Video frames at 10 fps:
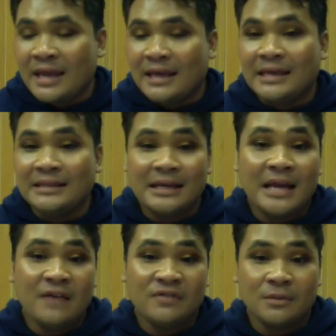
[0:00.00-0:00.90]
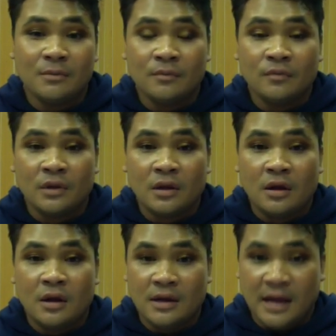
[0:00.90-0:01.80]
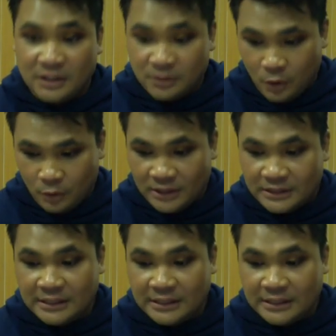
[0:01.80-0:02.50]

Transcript: He did have some nice moments.